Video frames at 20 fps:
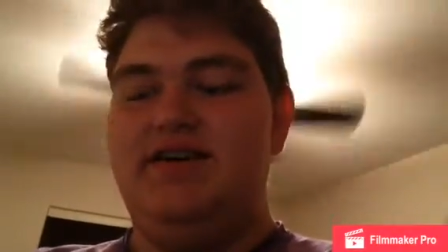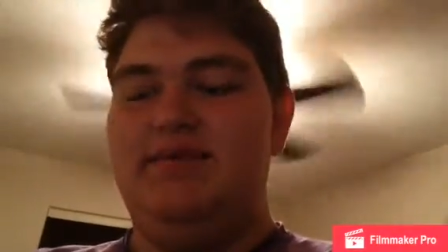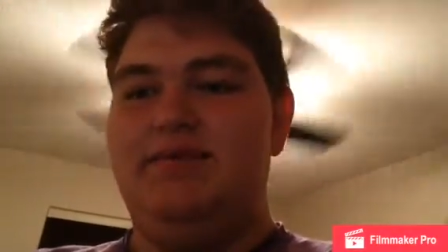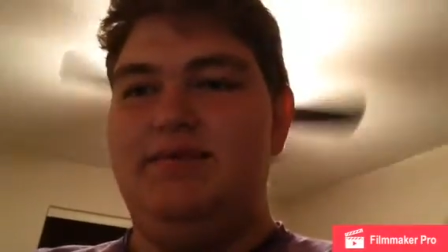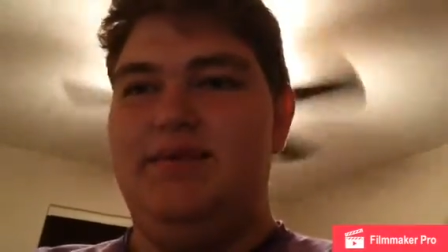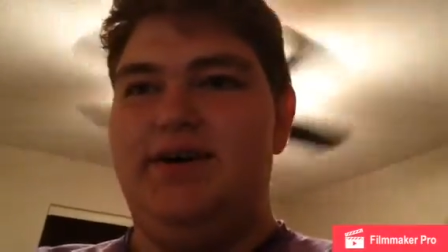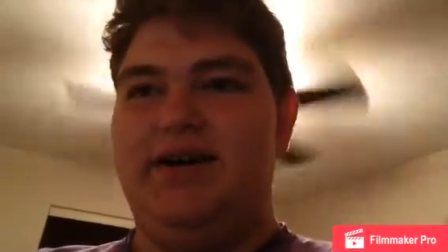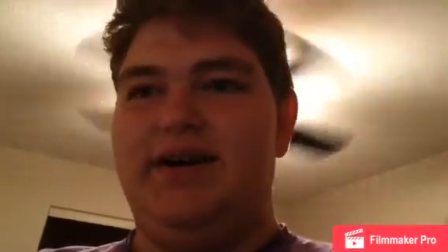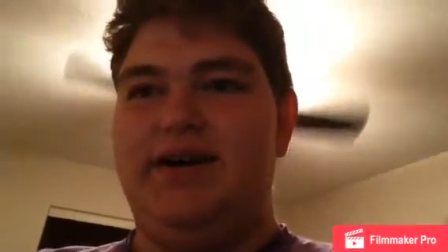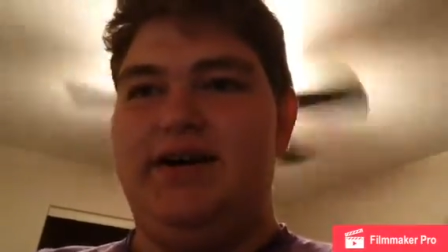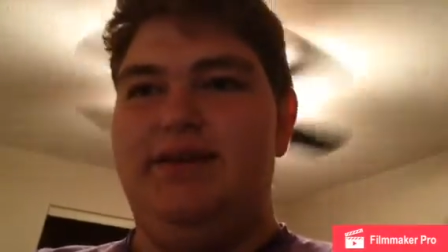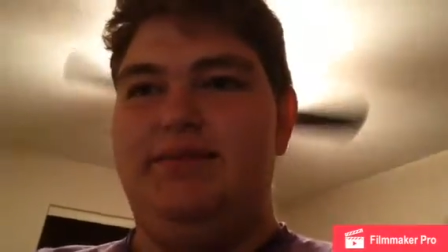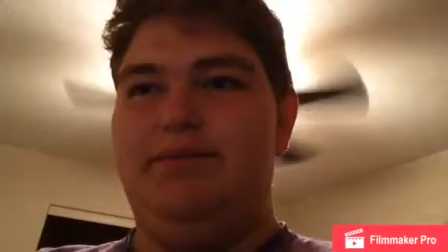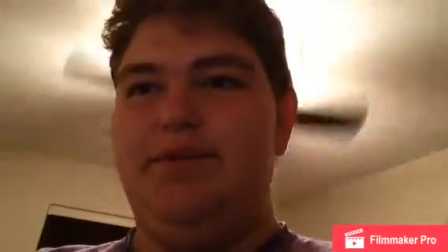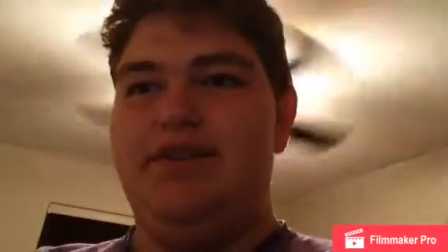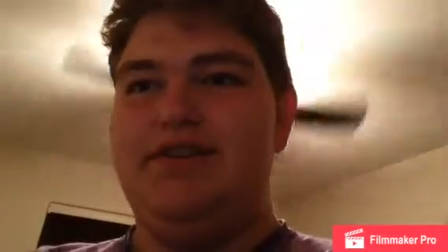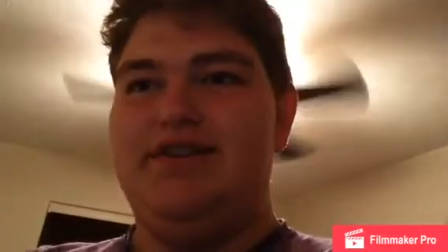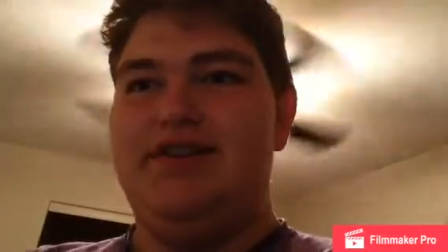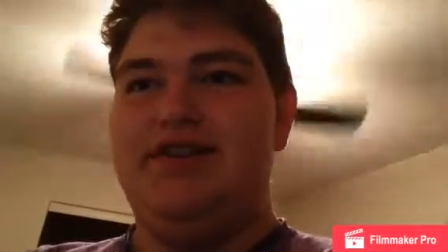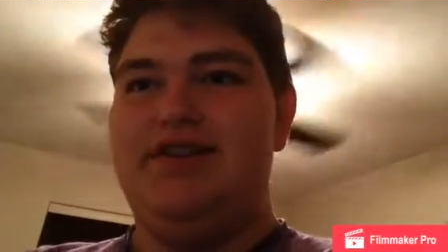my
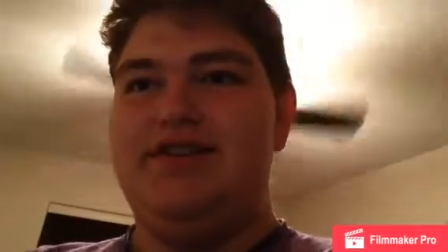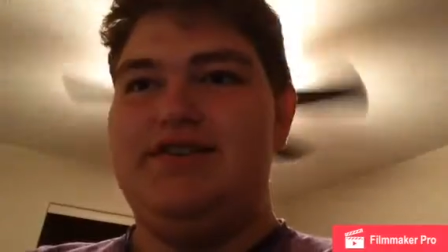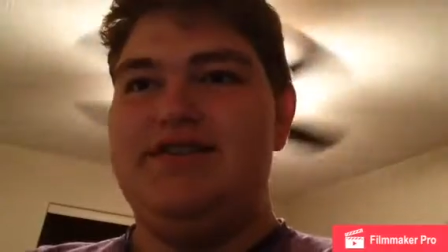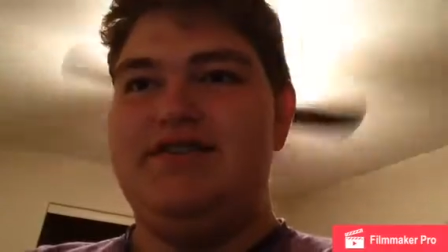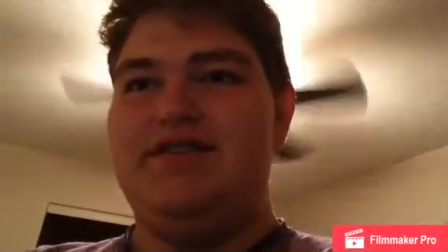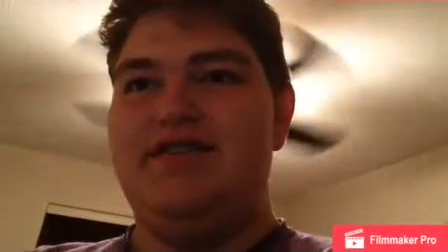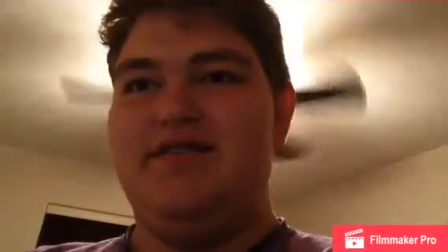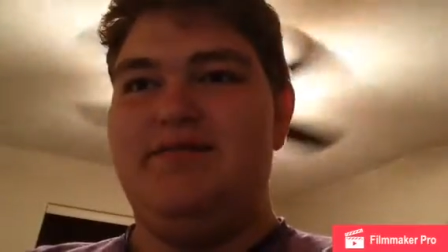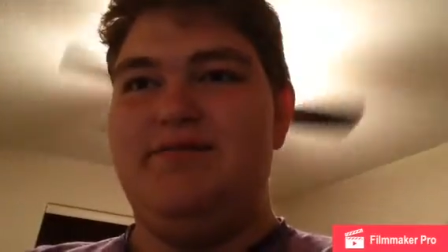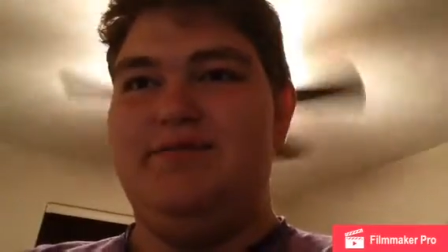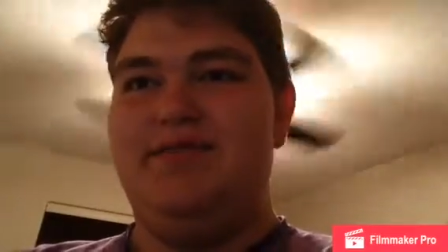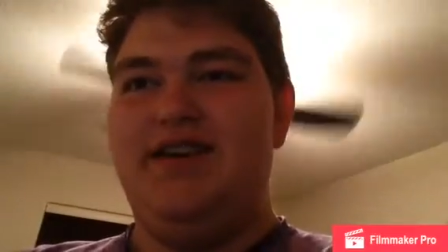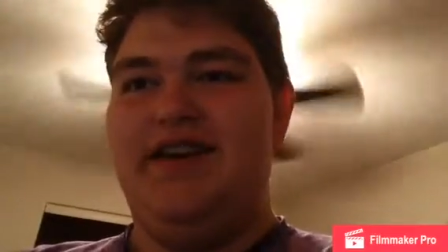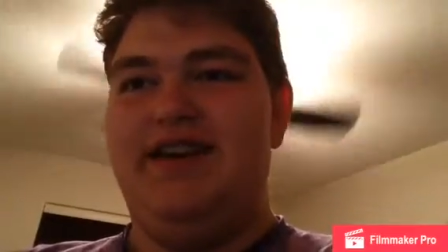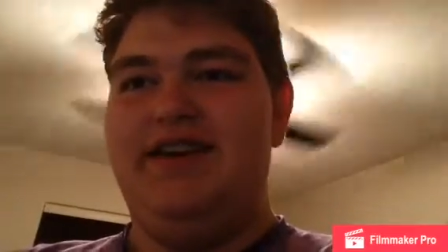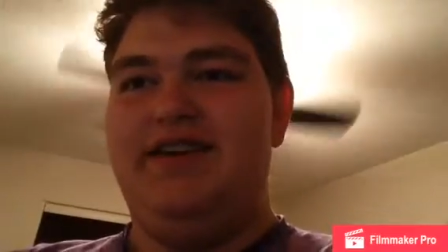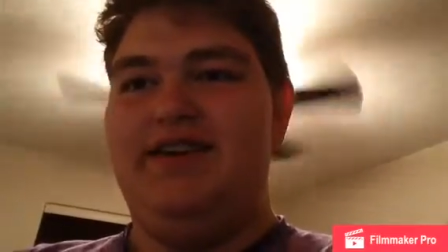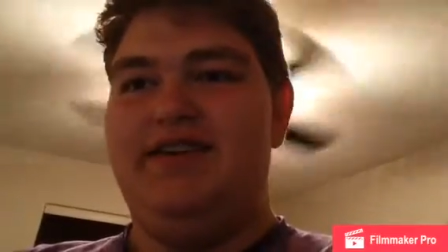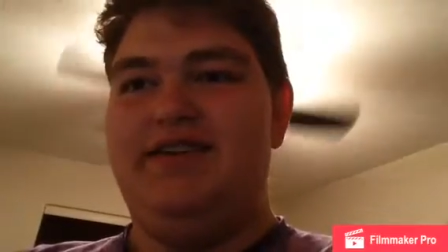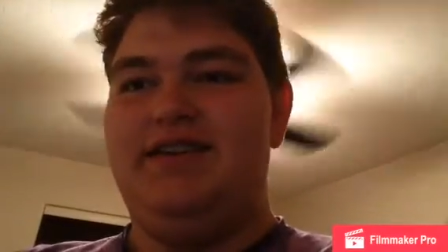brother is
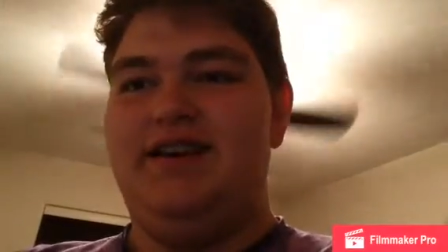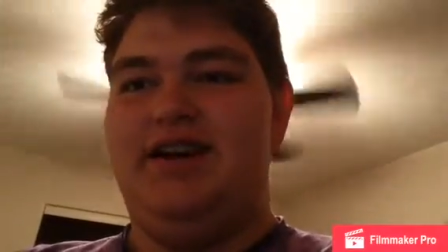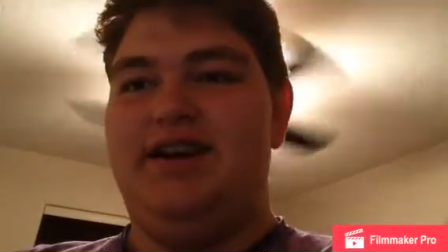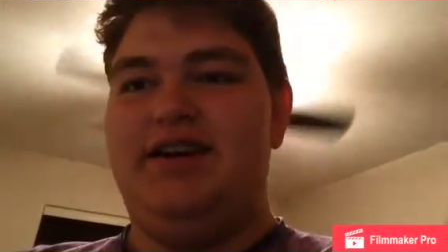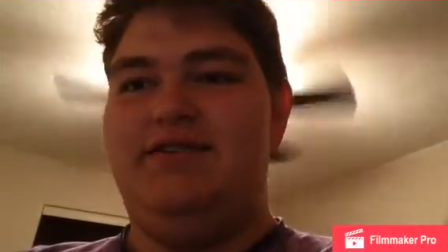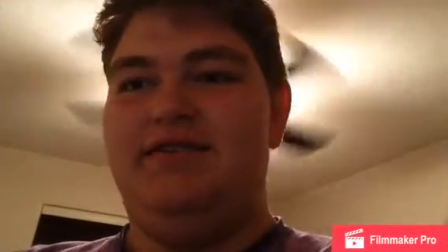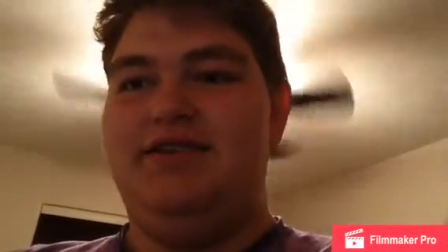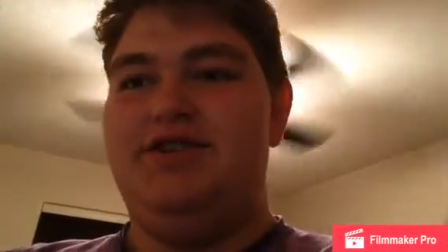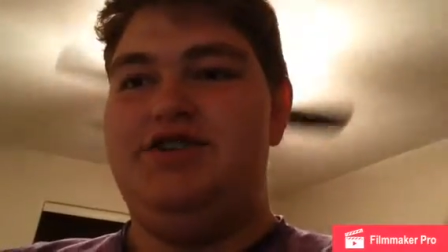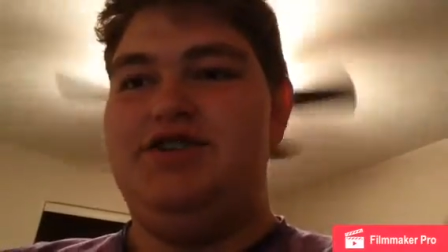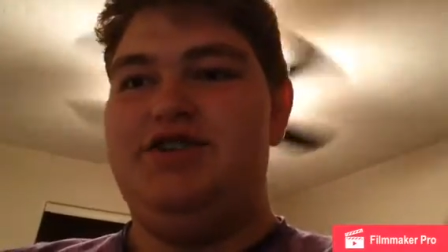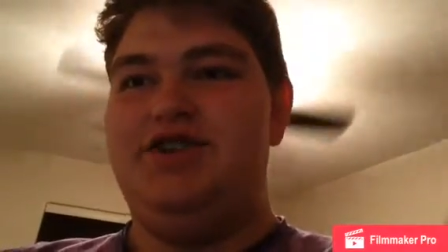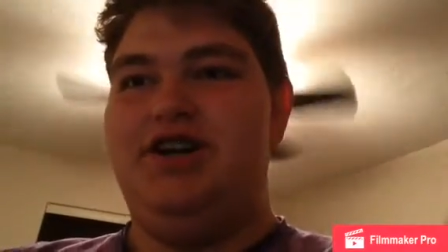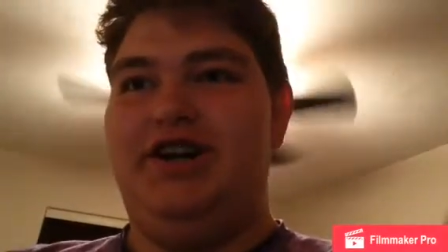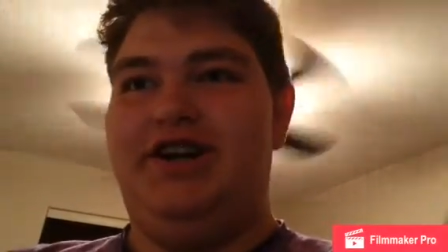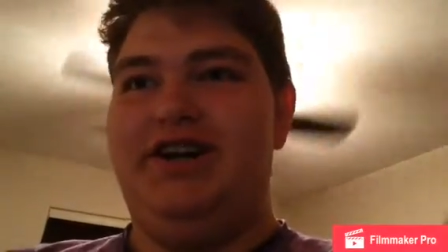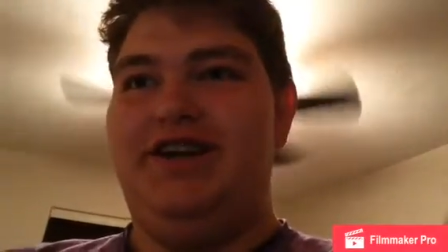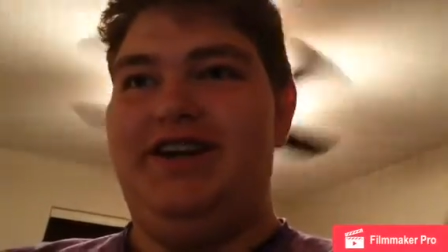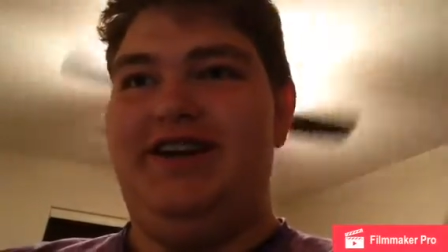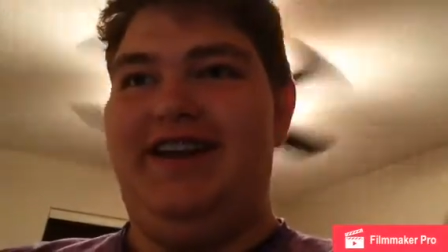being kind of a
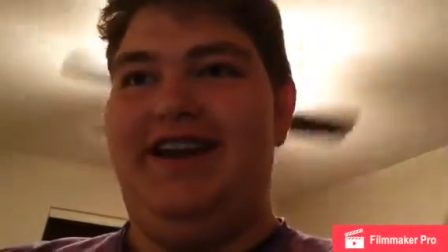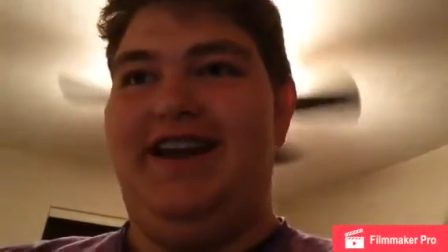jerk